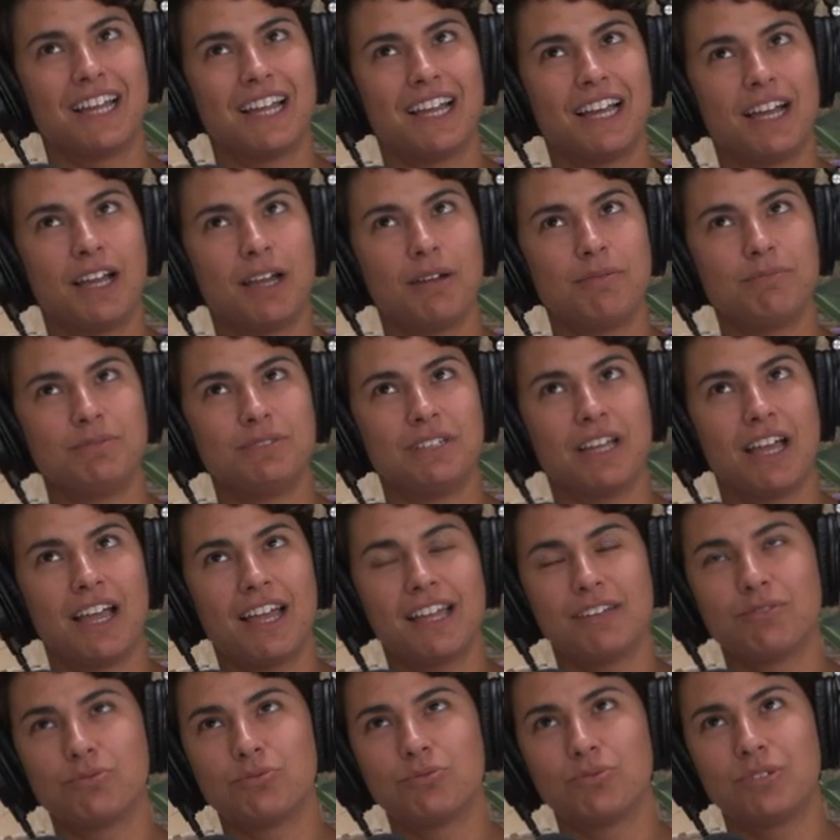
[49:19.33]
I'm
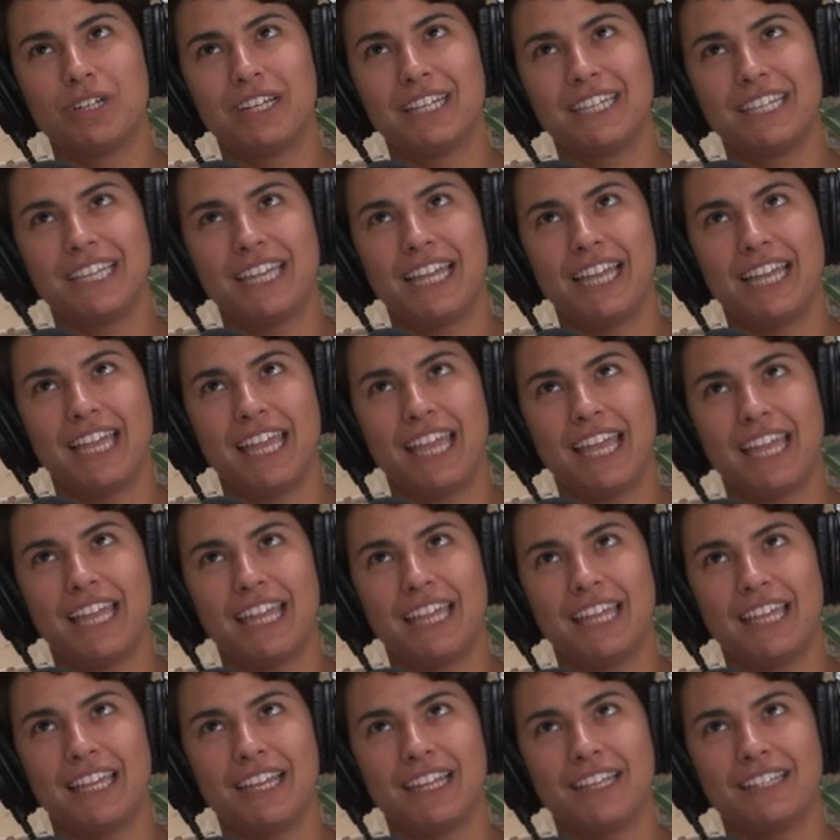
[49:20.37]
not really
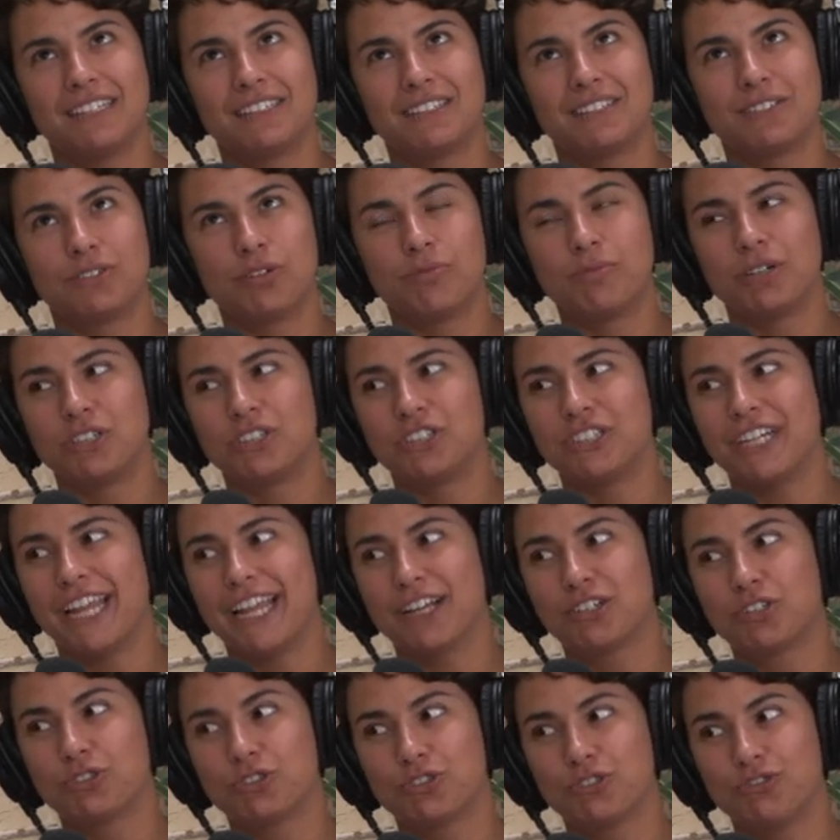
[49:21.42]
a, so much an
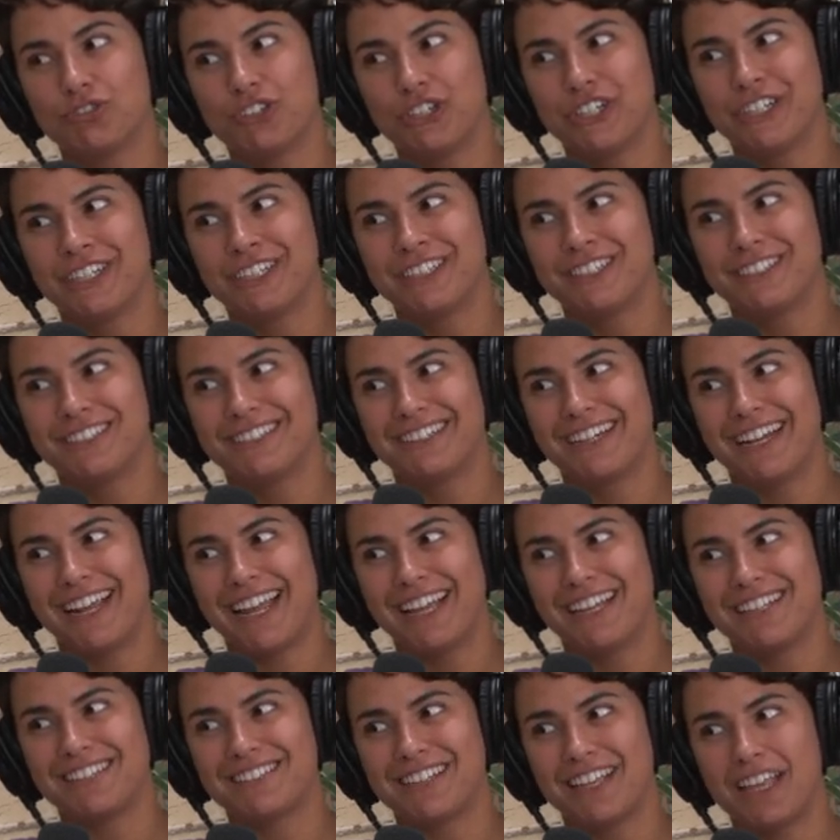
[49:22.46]
extrovert
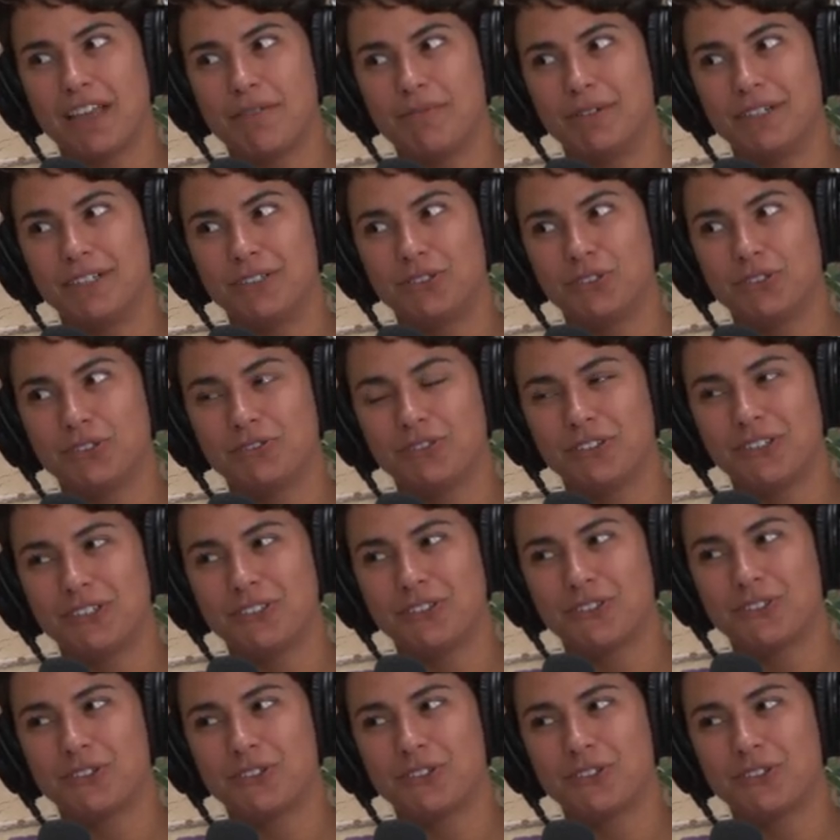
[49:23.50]
as I am an introvert.